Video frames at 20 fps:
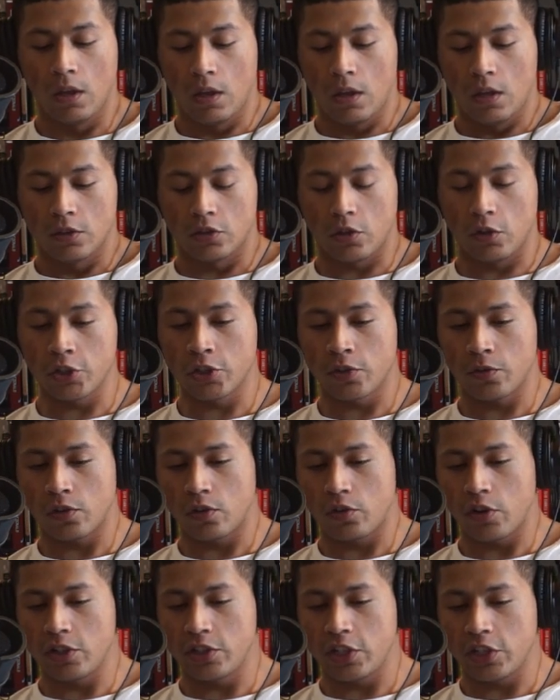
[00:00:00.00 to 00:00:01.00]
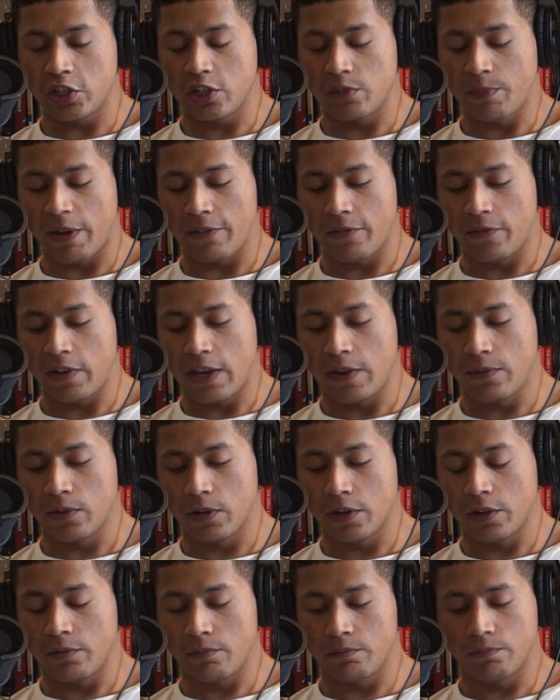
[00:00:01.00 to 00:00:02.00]
So let's transition to my
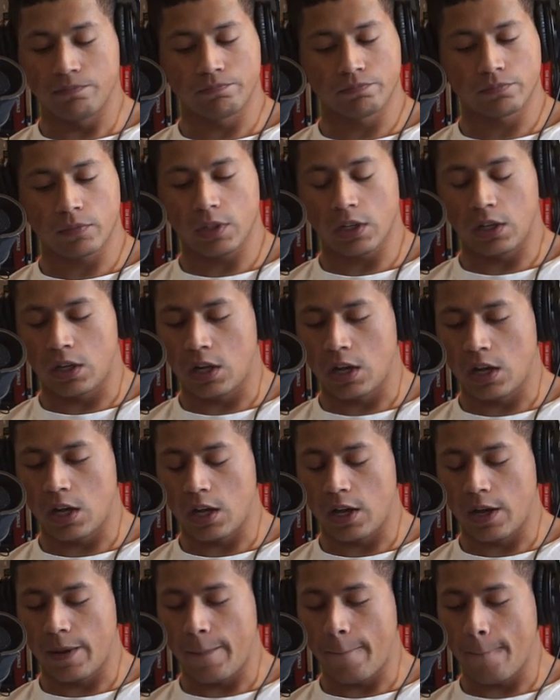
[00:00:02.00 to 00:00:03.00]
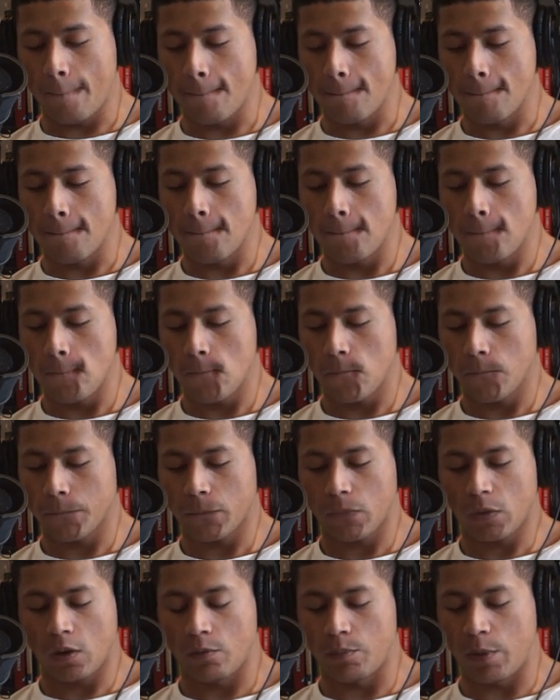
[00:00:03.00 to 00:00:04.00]
favorite sport,
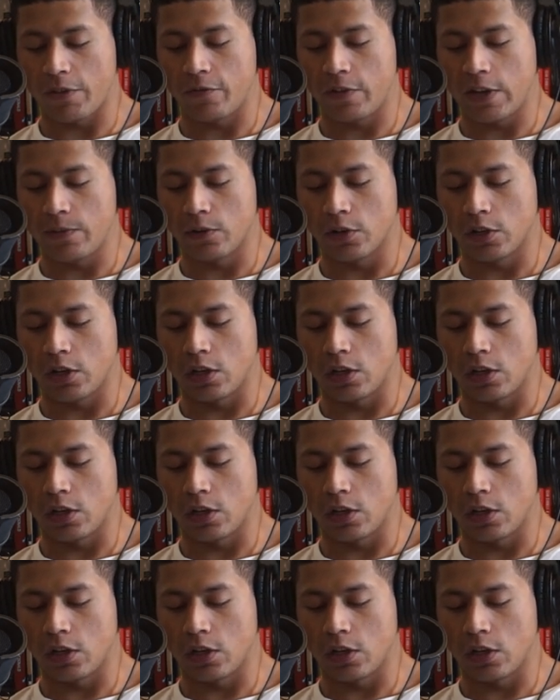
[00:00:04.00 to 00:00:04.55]
I guess